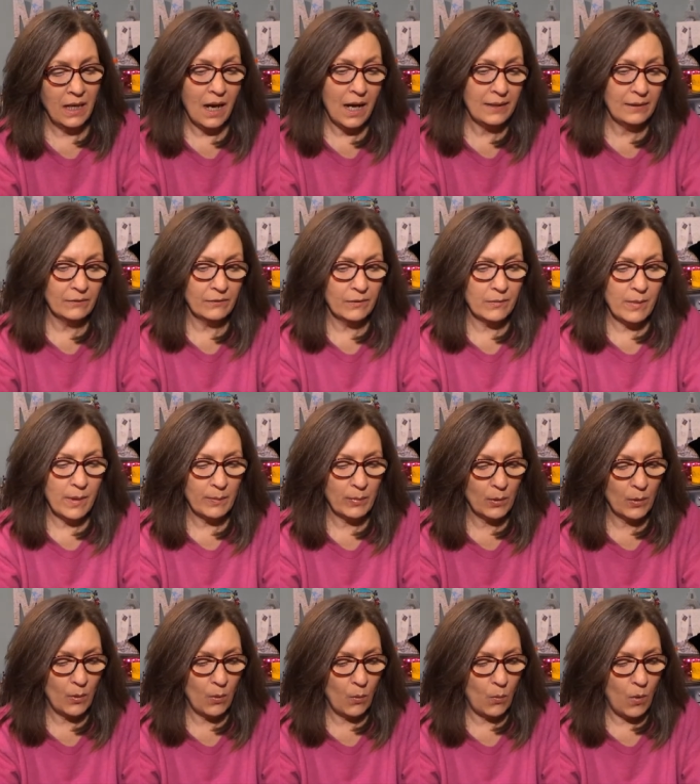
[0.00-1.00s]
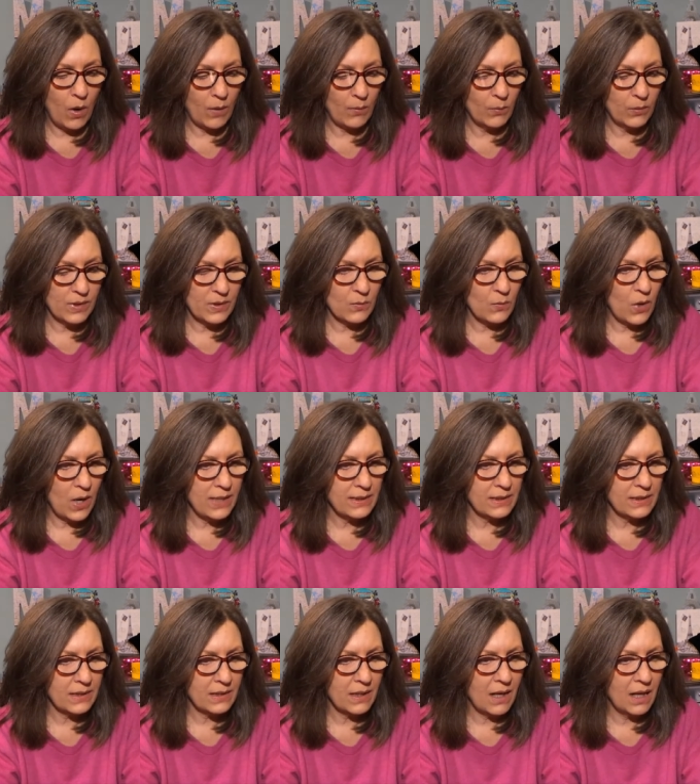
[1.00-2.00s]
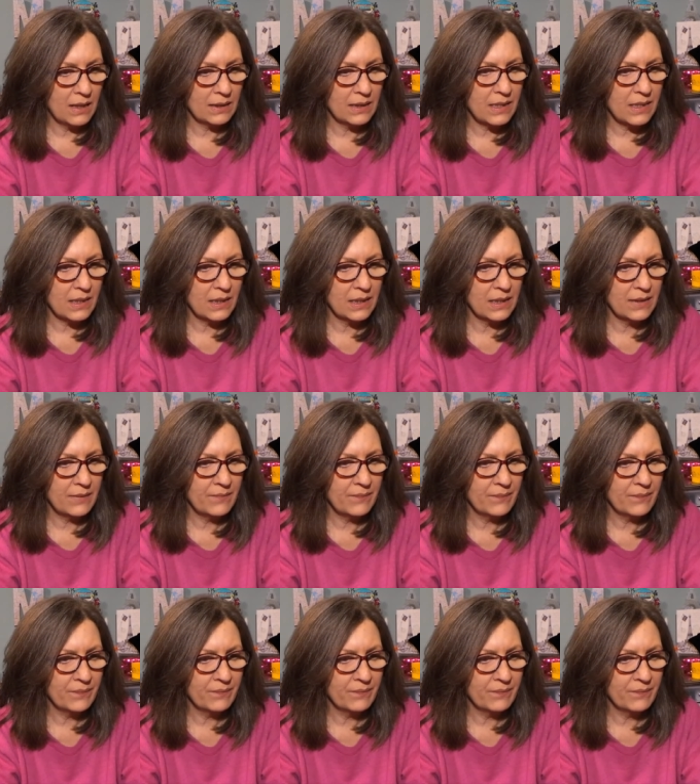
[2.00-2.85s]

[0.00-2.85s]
I don't remember what was what, honestly.